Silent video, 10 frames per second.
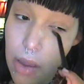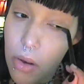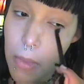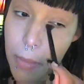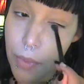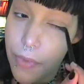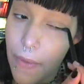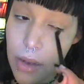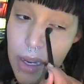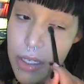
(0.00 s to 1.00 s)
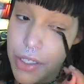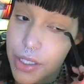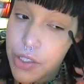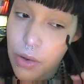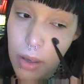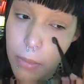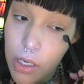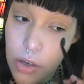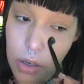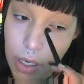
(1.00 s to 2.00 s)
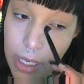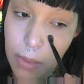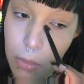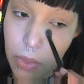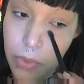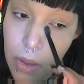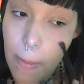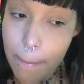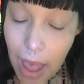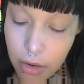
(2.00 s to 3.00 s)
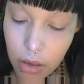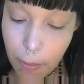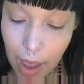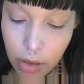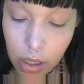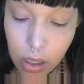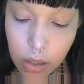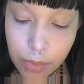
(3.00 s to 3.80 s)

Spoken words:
And remember, with foundation, it's cream to cream, powder to powder.